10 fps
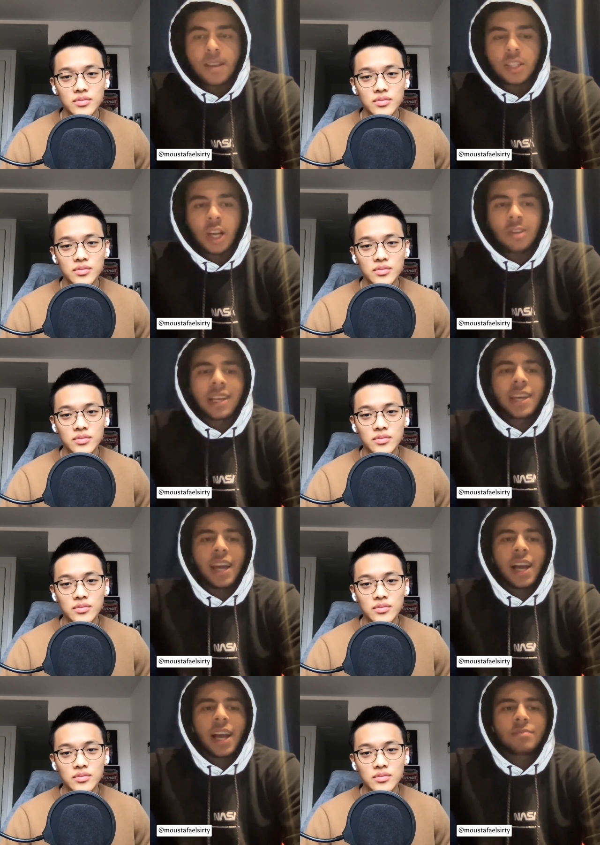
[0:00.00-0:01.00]
Speaker 1: so I was like,
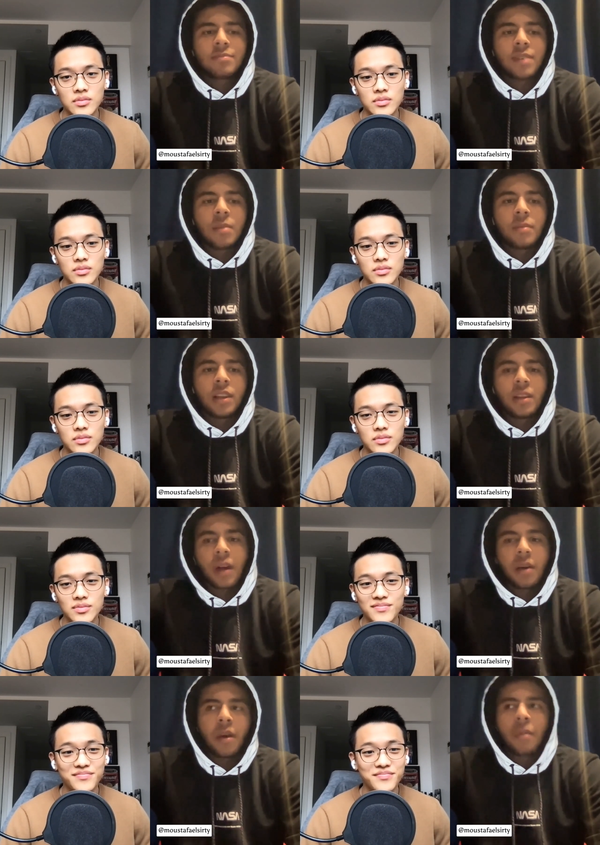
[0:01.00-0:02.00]
yeah, I'm I'm little
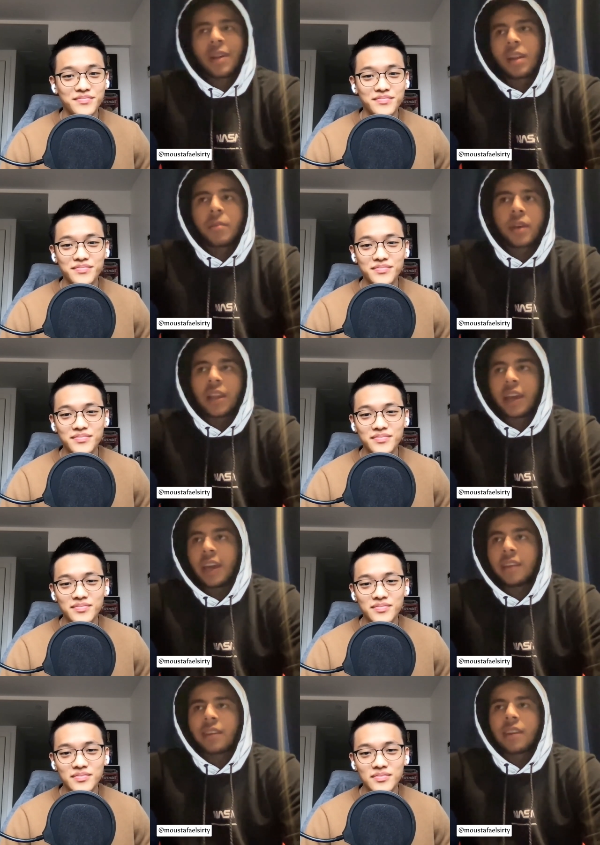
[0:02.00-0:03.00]
uh, I'm a little bit
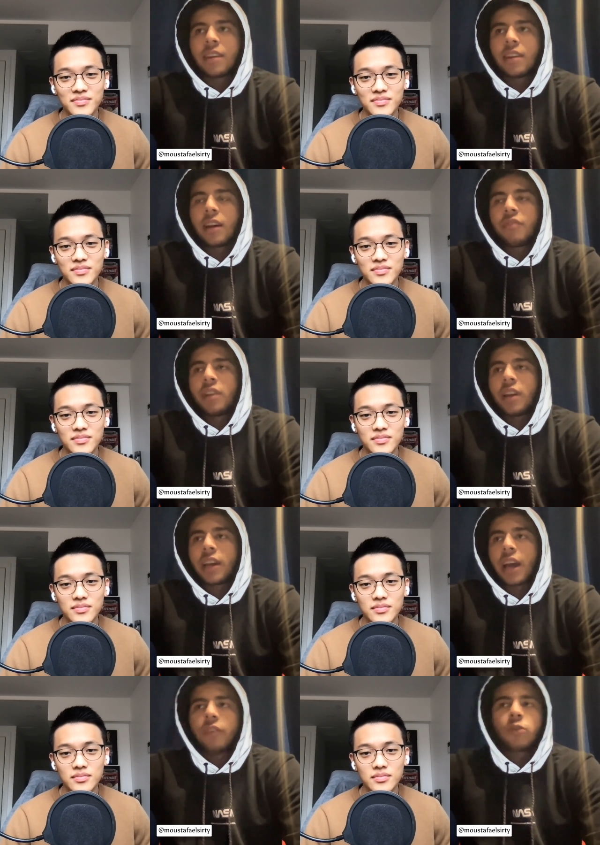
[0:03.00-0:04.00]
late, and I feel like I
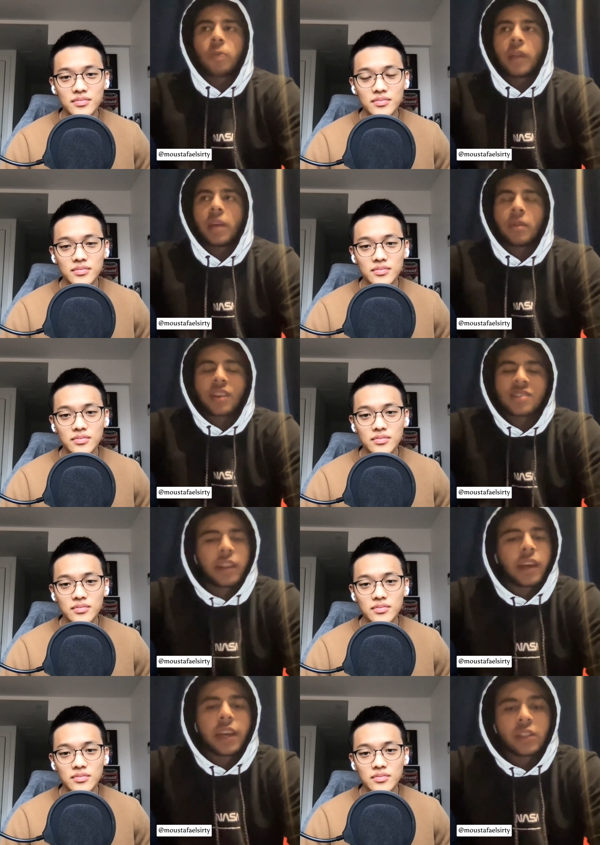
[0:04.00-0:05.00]
have to play, but there's
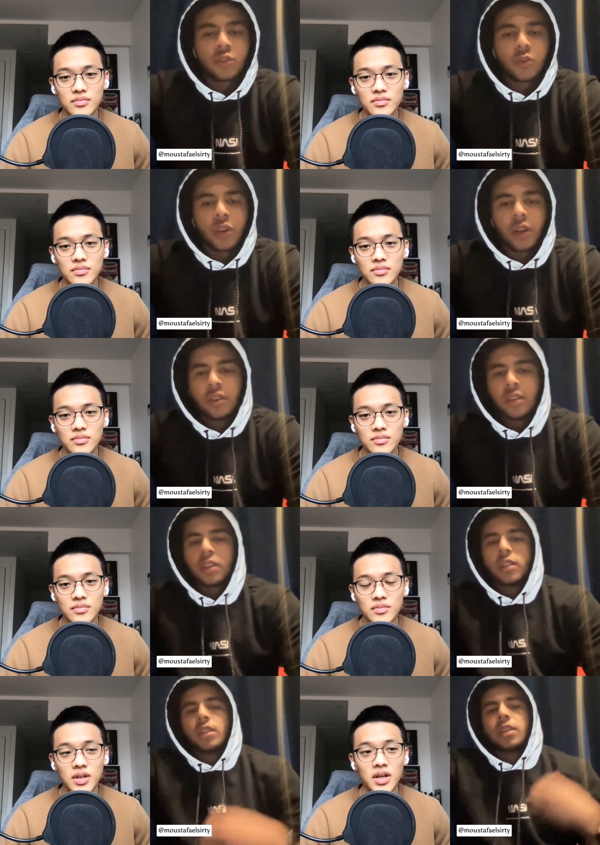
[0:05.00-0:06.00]
nothing I can do, you know.
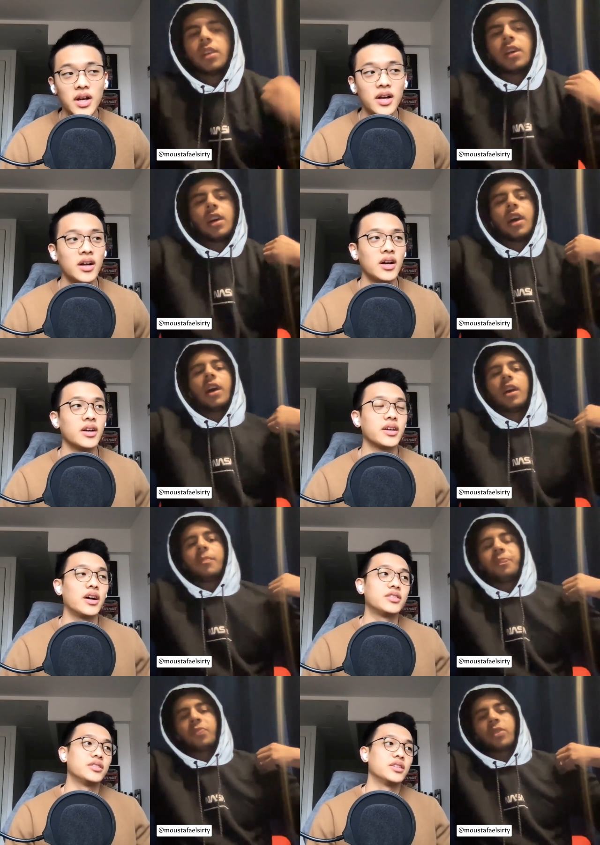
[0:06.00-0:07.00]
Gotcha,
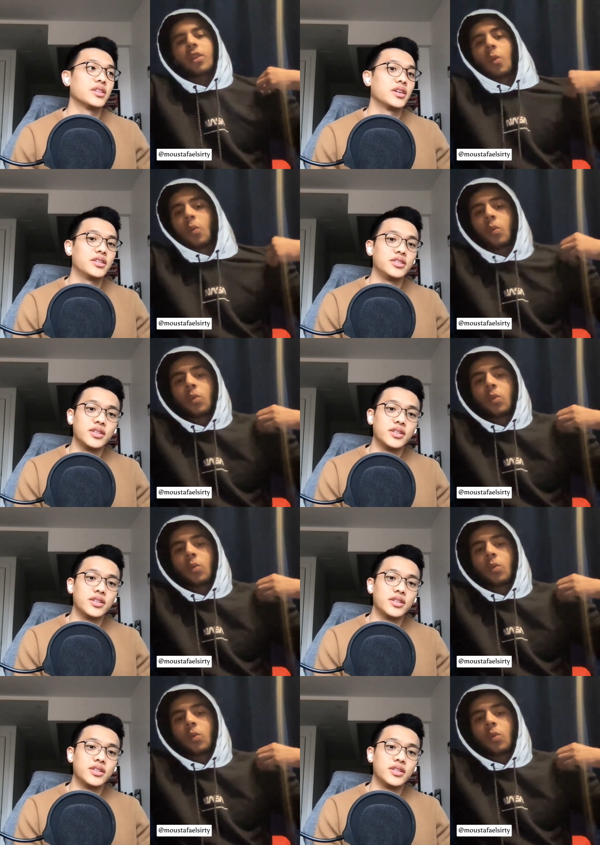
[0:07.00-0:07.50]
um, gotcha.